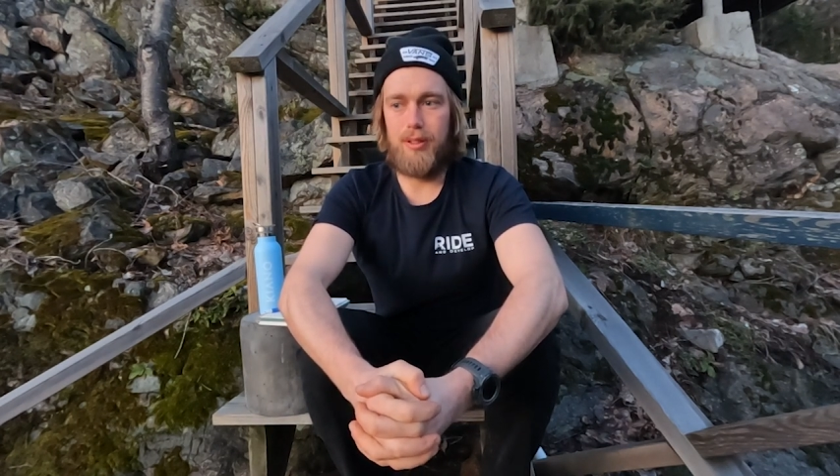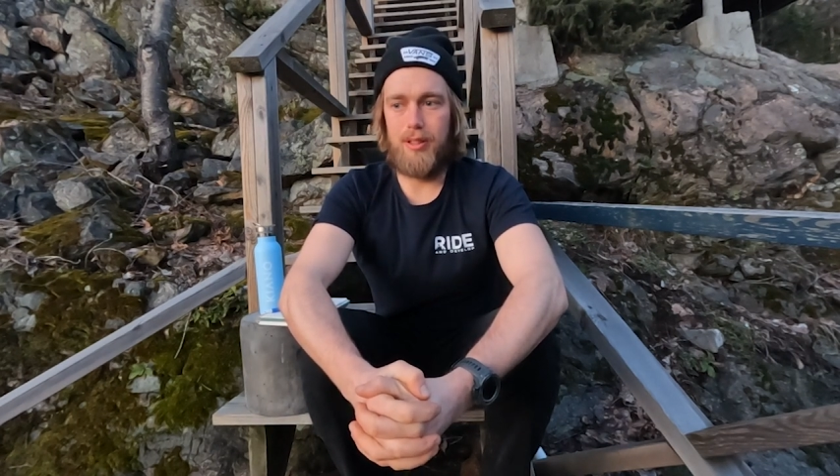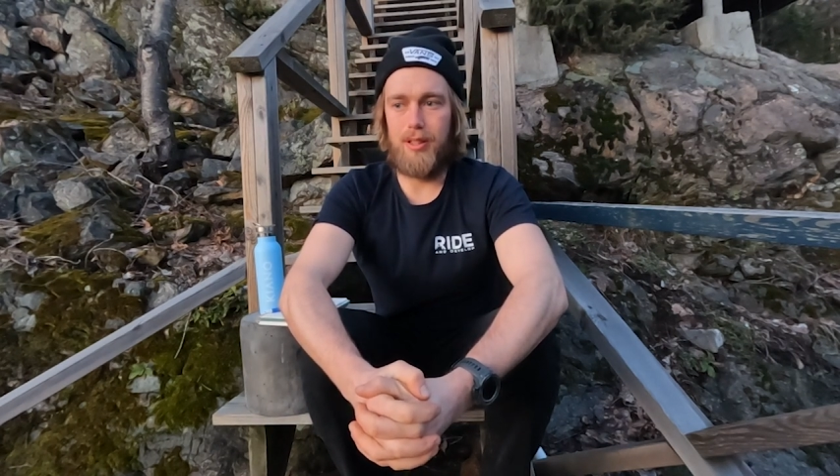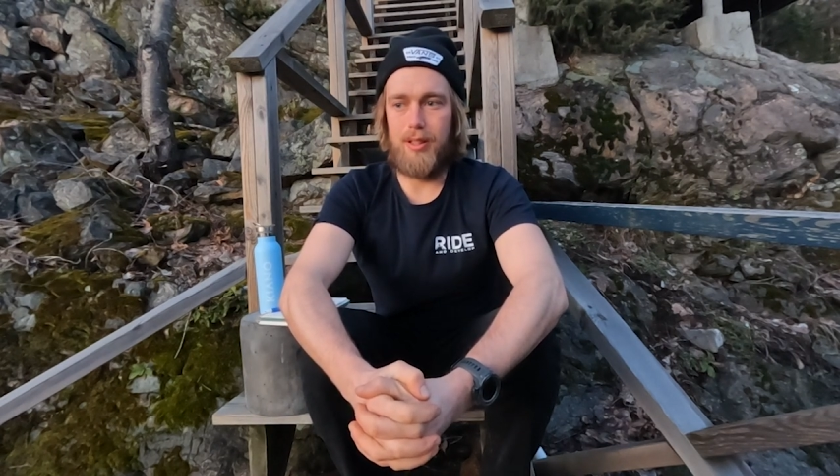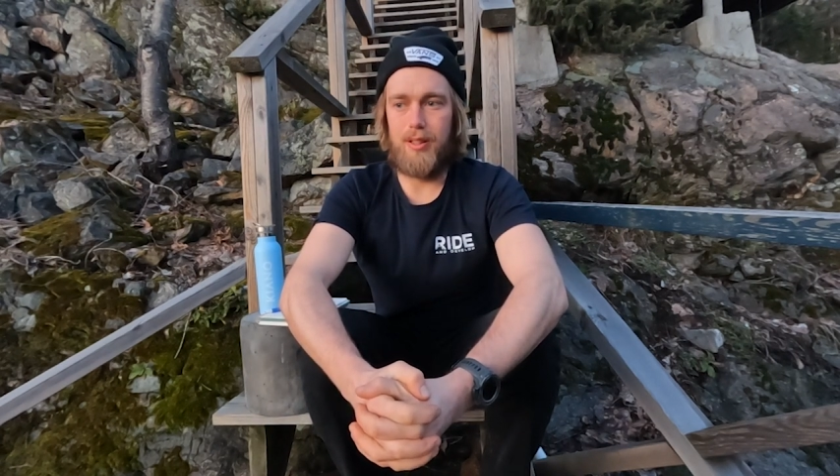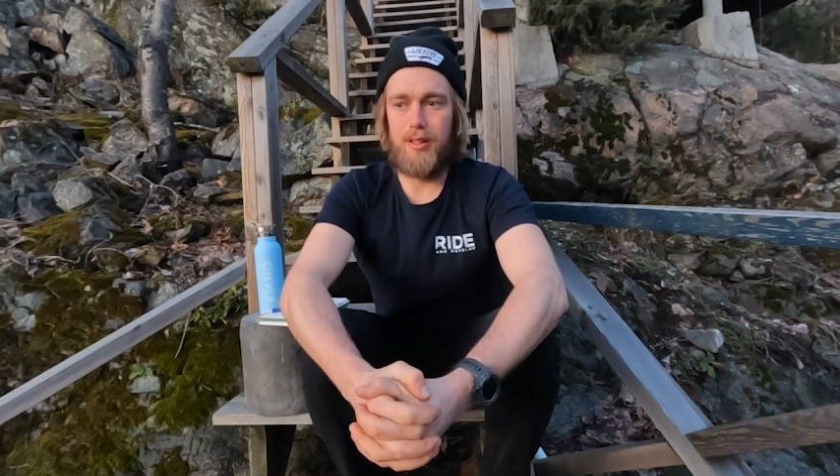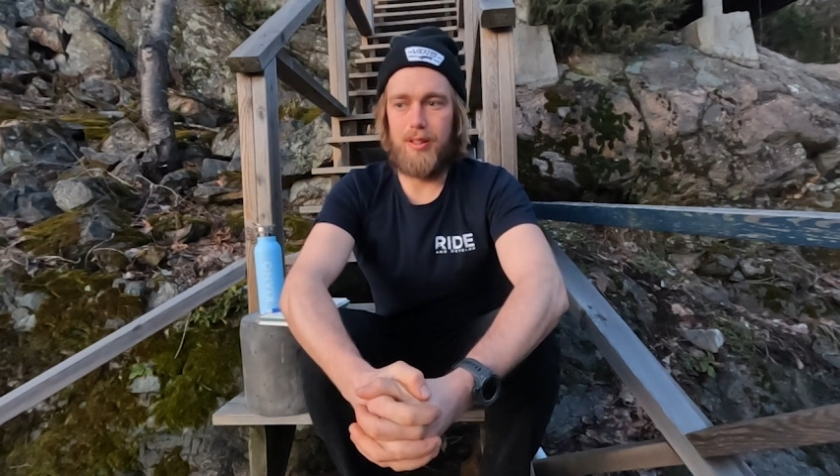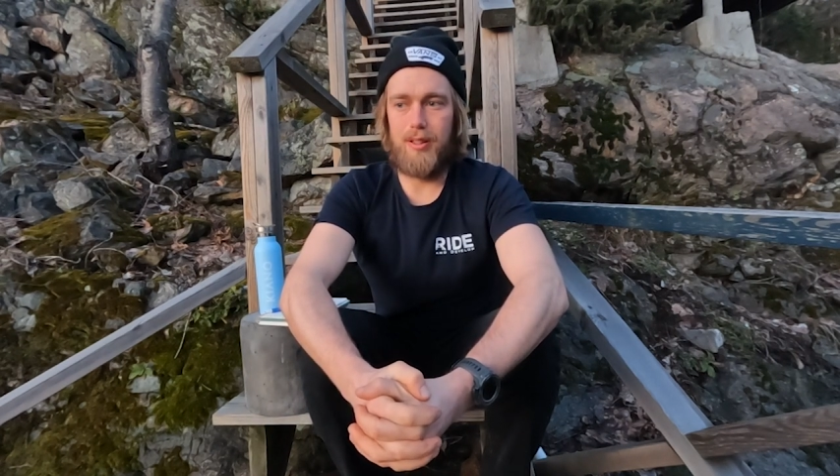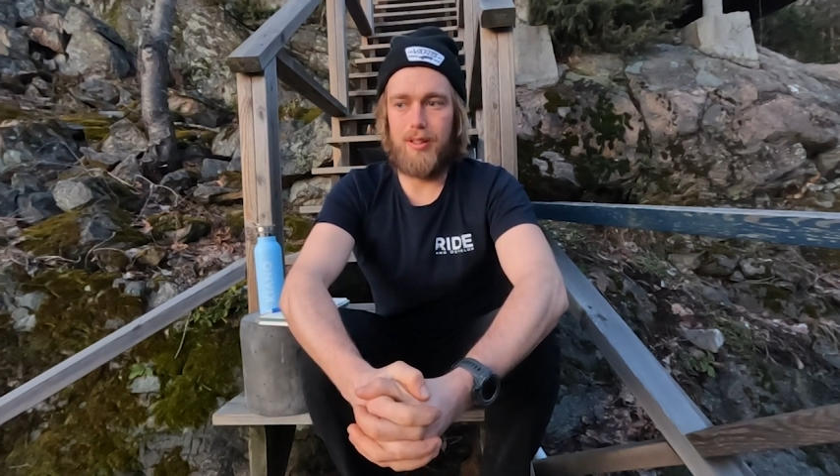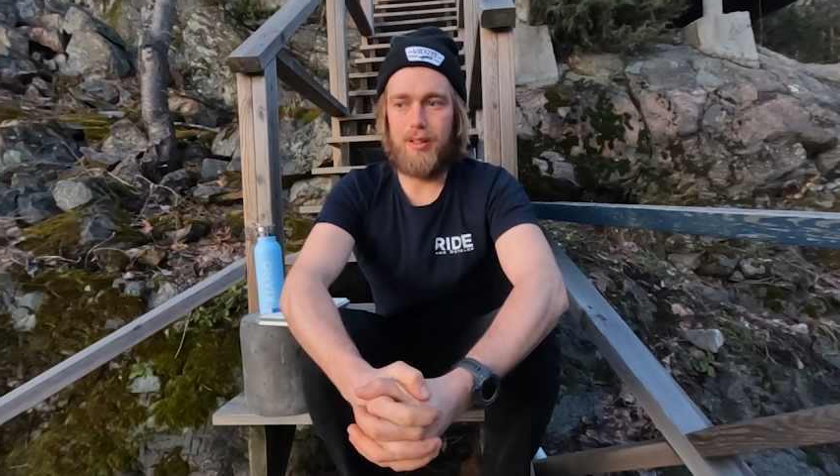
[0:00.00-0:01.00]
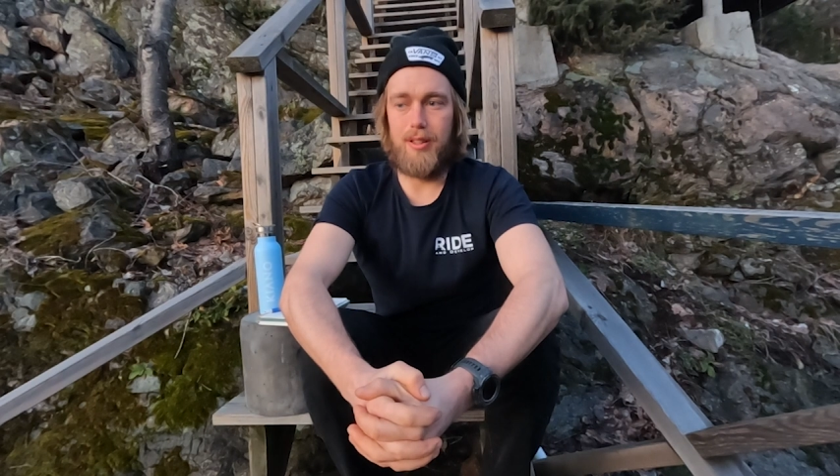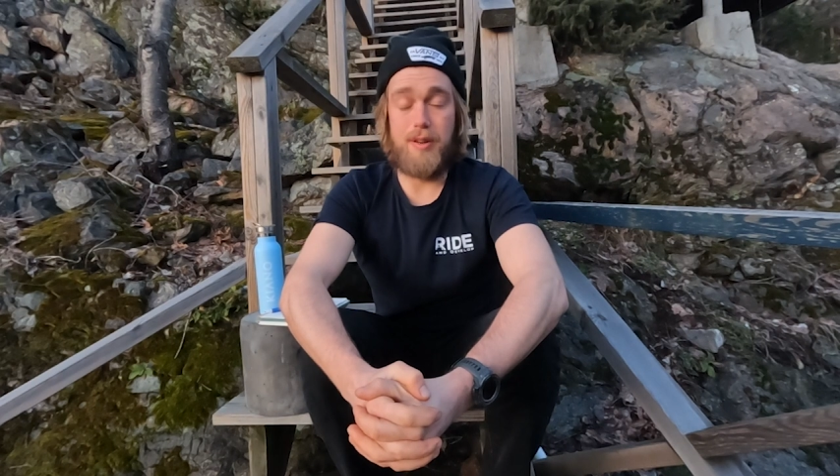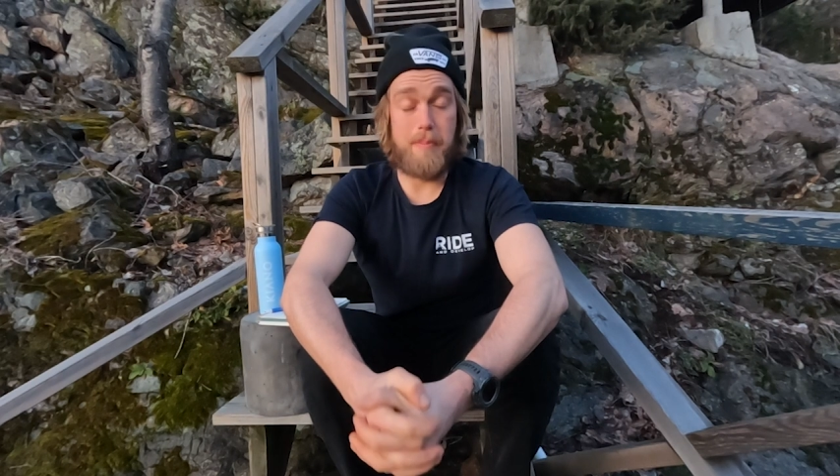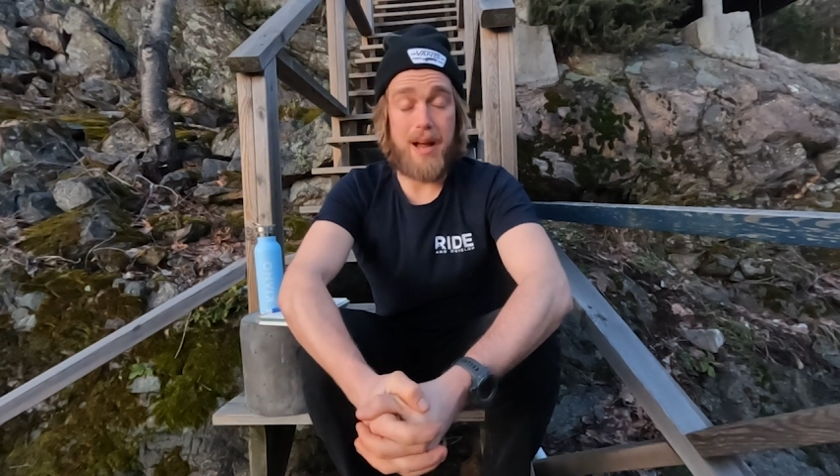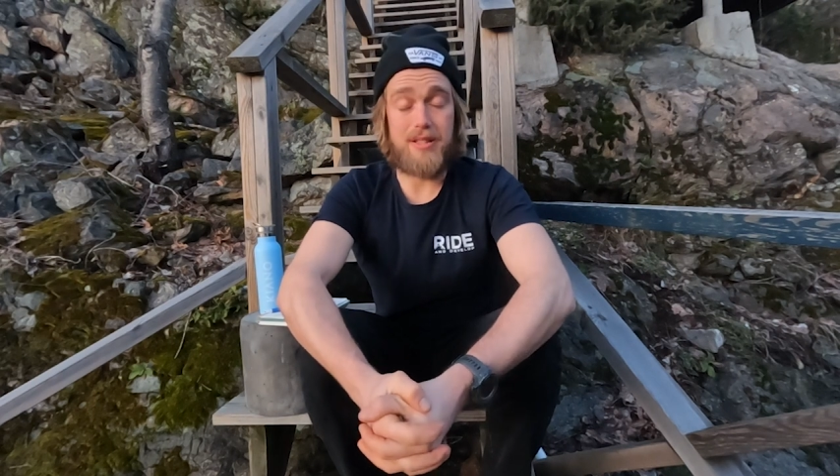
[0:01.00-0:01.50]
an
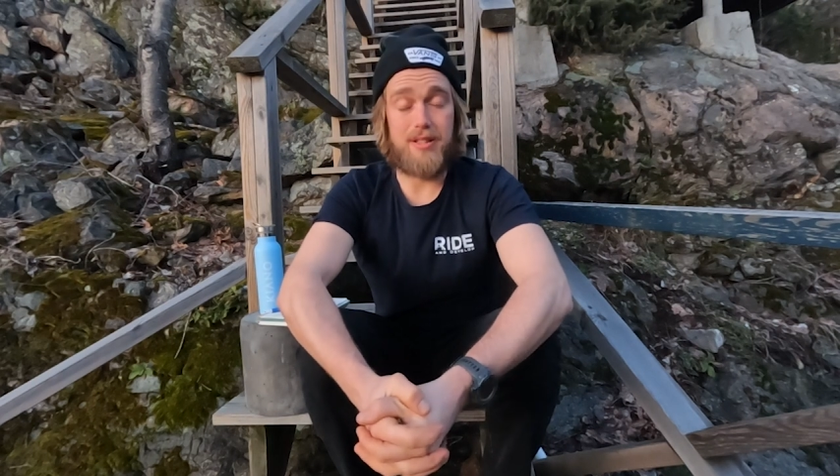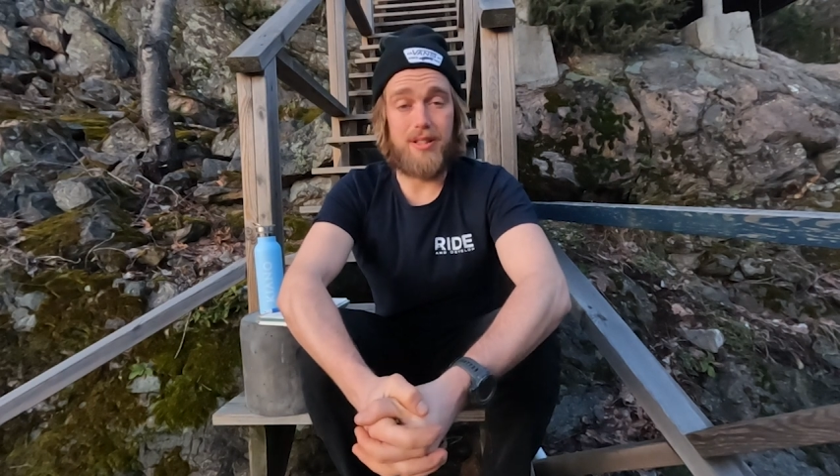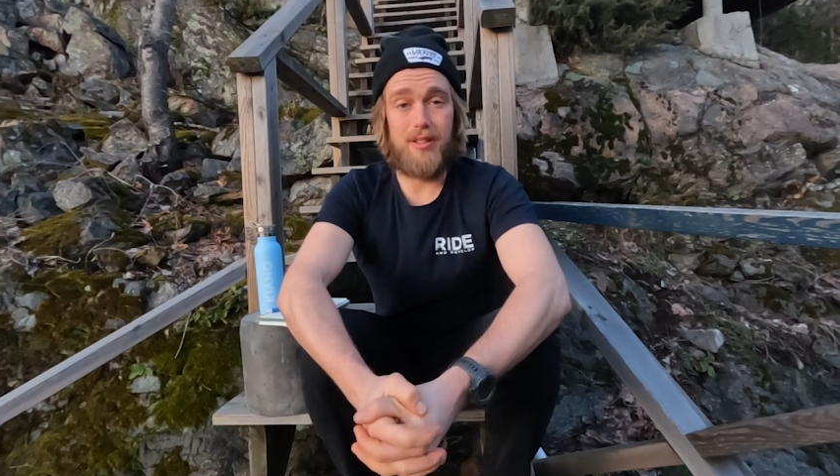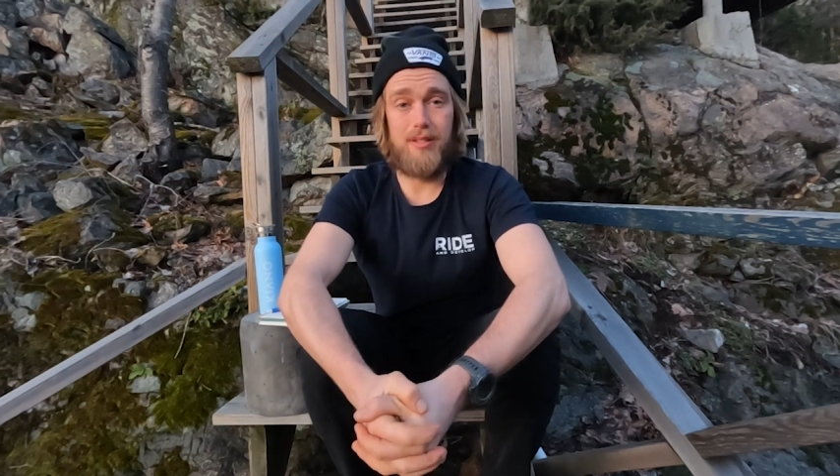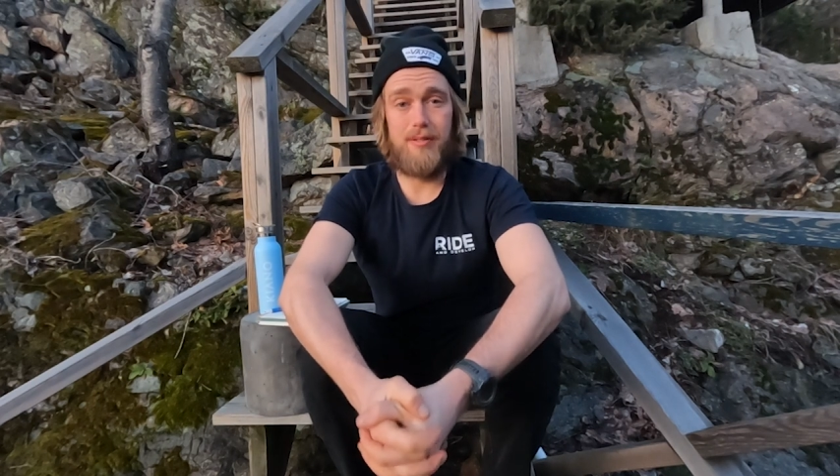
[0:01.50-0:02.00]
ambassador